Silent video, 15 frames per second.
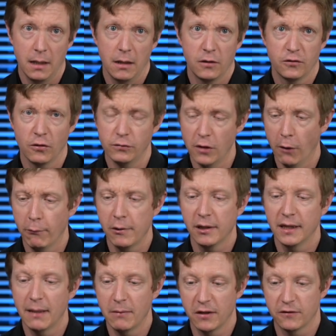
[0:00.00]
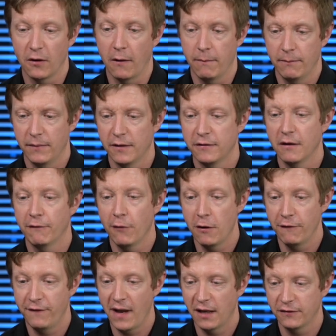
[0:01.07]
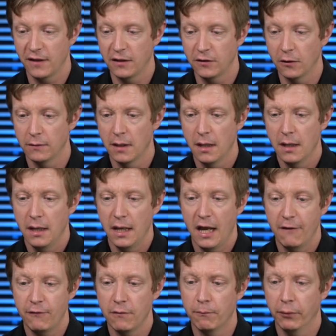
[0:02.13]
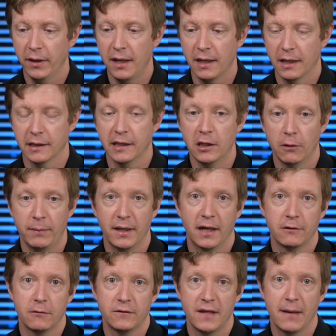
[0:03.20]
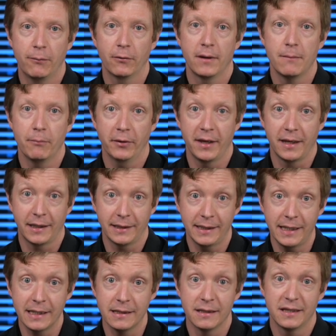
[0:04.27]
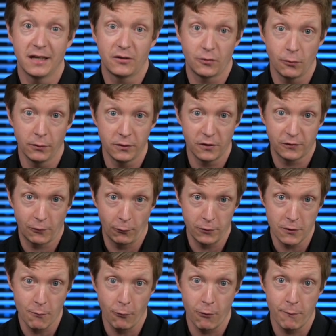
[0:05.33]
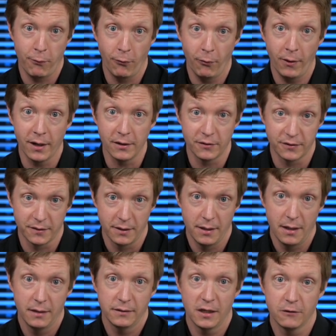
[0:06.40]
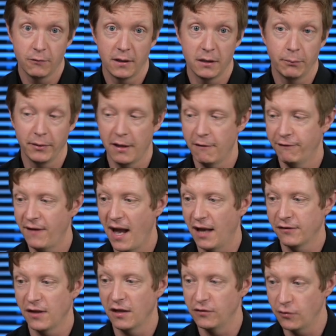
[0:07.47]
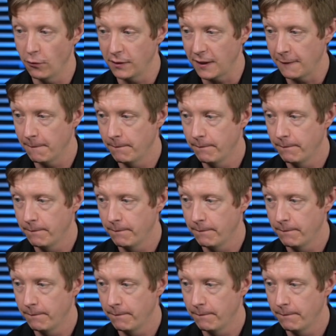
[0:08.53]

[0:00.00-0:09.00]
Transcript: So know where your limits are. This is a very fast etude. And if you play it a little bit under tempo and play it clean, that's going to score you more points than trying to play it fast and dirty.